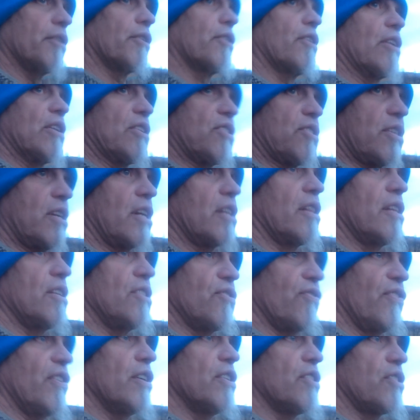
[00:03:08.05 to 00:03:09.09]
They're going to extinct
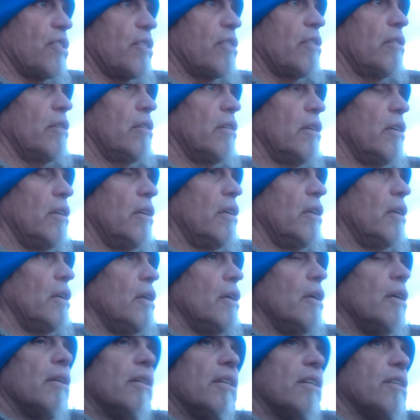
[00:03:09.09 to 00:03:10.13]
these fish.
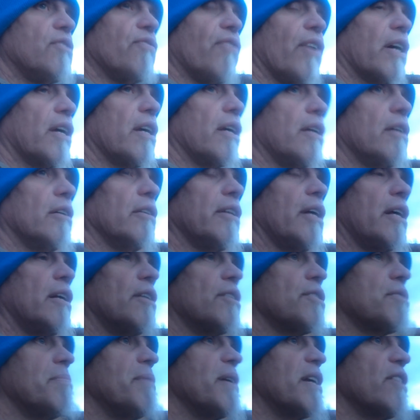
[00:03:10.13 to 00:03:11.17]
These fucking
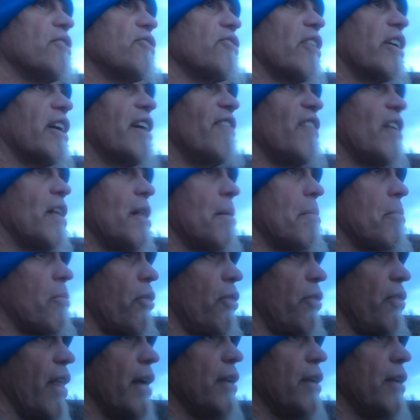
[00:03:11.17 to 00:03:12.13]
gillnetters, because they're giving them,